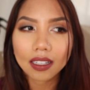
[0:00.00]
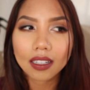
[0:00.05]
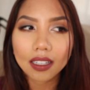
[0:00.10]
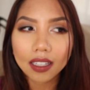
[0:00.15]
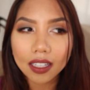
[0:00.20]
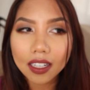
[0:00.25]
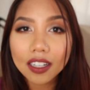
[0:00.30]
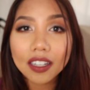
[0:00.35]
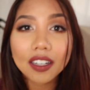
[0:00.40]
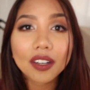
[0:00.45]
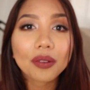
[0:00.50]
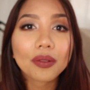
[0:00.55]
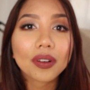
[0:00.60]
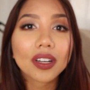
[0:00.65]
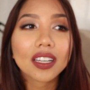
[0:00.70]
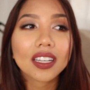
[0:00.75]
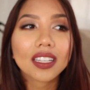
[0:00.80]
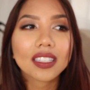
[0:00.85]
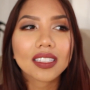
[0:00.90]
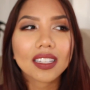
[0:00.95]
here in
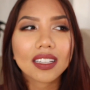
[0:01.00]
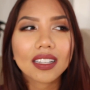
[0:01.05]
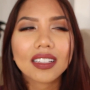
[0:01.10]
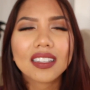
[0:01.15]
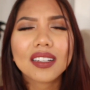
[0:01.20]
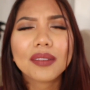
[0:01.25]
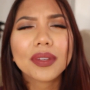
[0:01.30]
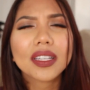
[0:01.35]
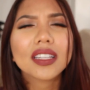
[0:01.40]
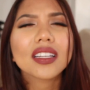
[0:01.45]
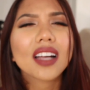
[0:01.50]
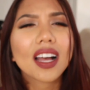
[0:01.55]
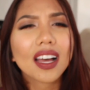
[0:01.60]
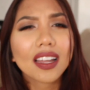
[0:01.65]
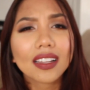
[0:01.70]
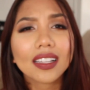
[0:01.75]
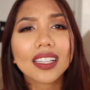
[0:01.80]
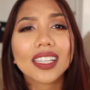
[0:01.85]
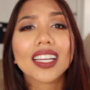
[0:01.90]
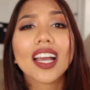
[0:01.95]
Hawaii it's a little bit
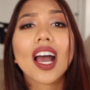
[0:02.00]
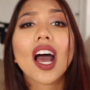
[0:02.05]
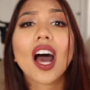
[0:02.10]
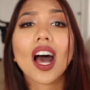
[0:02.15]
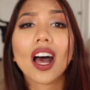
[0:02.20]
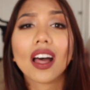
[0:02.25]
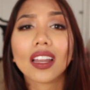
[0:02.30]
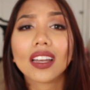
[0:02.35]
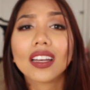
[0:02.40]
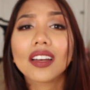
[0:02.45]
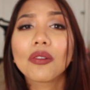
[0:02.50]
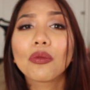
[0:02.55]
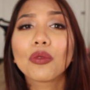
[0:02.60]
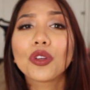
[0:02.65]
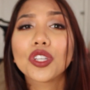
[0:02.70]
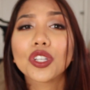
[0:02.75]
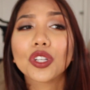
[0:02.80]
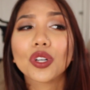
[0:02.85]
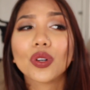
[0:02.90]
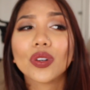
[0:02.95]
kind of like hot
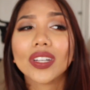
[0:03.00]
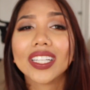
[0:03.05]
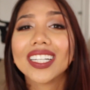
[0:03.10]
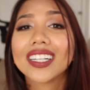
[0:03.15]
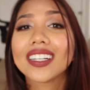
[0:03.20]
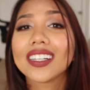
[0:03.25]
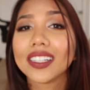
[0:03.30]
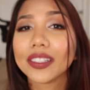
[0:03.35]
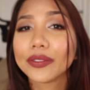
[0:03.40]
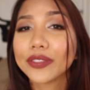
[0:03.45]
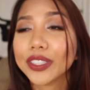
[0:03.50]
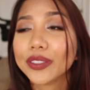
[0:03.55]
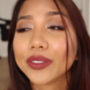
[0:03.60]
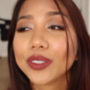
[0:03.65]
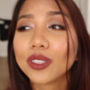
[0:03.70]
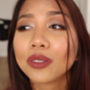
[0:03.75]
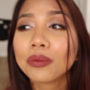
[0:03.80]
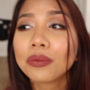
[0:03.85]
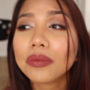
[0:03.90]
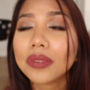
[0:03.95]
when you go in our living
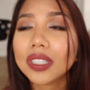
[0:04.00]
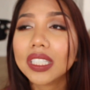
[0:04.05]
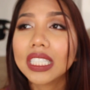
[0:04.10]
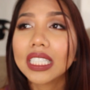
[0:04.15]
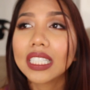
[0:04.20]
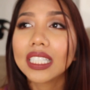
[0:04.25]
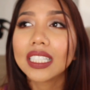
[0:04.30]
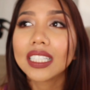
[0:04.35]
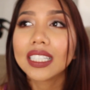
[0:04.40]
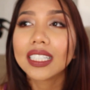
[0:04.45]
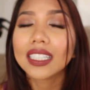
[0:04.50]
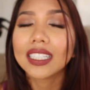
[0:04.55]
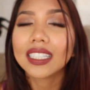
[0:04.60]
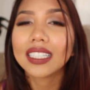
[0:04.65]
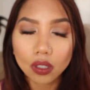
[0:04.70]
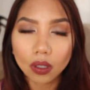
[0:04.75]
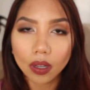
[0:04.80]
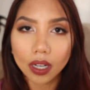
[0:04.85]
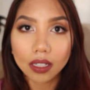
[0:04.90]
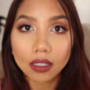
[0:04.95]
room.
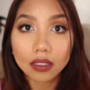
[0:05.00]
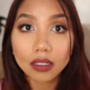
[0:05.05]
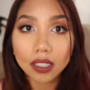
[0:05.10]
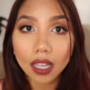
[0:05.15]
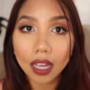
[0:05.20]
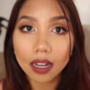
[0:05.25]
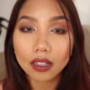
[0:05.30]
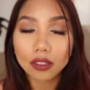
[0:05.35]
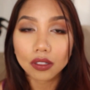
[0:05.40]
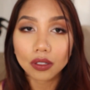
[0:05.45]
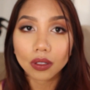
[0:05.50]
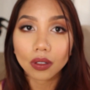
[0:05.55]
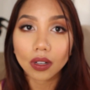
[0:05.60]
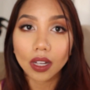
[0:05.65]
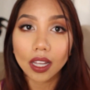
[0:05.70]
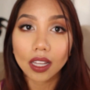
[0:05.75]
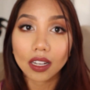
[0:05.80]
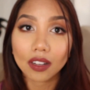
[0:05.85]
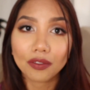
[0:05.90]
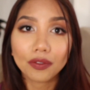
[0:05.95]
So I decided to go
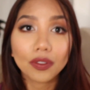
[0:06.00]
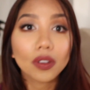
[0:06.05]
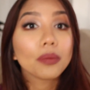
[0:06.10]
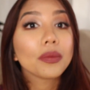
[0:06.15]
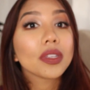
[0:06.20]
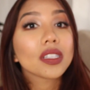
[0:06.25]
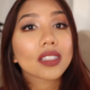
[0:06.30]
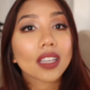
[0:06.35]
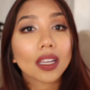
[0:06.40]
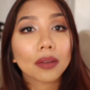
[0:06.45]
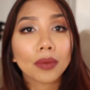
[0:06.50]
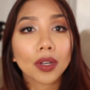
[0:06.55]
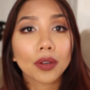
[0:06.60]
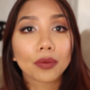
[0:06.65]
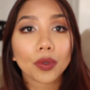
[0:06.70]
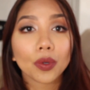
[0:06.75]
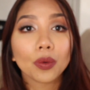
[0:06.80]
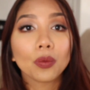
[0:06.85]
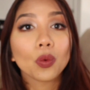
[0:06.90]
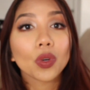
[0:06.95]
ahead and film inside my
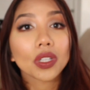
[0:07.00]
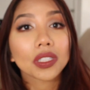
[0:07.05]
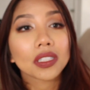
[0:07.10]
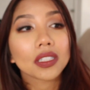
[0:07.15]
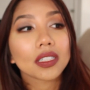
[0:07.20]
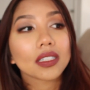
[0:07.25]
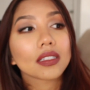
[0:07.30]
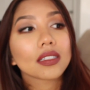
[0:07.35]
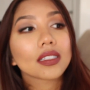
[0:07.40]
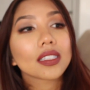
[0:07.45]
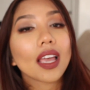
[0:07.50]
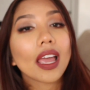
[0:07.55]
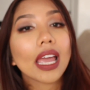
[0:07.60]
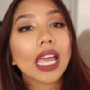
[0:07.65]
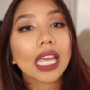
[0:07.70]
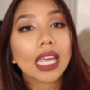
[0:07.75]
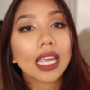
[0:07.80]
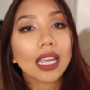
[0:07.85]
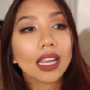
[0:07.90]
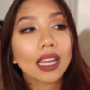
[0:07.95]
room, which is
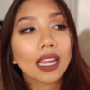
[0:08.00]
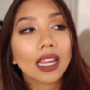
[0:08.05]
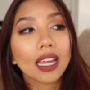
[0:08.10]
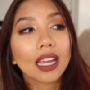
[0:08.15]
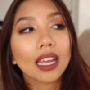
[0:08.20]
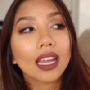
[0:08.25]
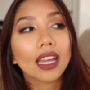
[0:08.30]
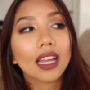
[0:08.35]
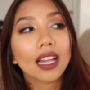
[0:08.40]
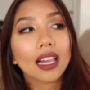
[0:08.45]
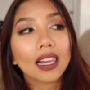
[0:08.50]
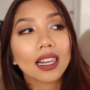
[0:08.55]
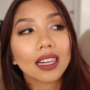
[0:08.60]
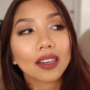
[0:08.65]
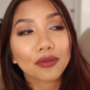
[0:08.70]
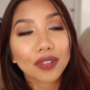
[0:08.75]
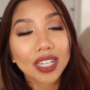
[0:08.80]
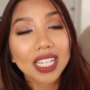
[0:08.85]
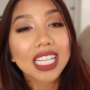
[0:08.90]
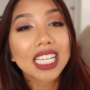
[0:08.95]

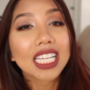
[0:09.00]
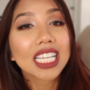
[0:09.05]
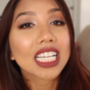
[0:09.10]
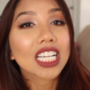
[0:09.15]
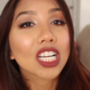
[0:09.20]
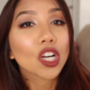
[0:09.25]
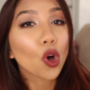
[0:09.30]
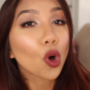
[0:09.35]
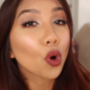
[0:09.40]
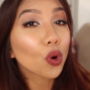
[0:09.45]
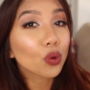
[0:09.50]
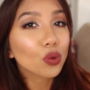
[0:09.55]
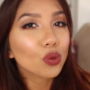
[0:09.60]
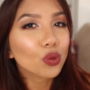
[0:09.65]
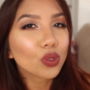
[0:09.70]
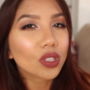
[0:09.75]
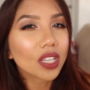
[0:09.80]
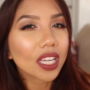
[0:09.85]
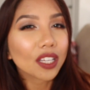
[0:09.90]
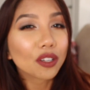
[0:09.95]
really
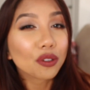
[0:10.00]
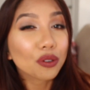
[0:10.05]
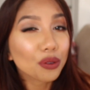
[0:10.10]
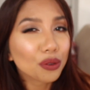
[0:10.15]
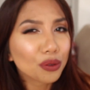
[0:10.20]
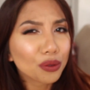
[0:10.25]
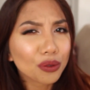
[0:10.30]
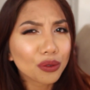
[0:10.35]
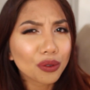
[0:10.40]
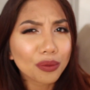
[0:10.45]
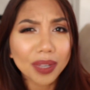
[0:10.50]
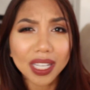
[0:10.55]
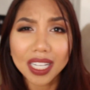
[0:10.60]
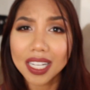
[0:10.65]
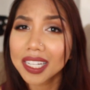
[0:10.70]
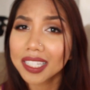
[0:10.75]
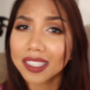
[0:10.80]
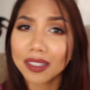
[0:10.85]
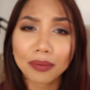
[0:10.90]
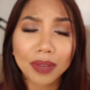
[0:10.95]
cold and cool
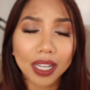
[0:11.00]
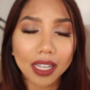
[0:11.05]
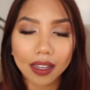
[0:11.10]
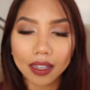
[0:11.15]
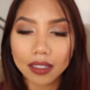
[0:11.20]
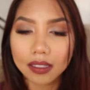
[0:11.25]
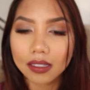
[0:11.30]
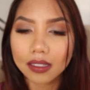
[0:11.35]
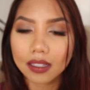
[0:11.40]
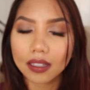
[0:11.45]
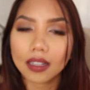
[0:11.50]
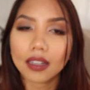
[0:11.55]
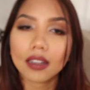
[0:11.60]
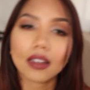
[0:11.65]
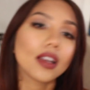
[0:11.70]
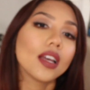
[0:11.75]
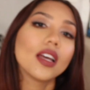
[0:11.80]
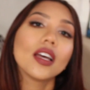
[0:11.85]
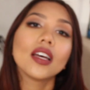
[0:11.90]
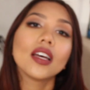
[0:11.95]
because of my AC.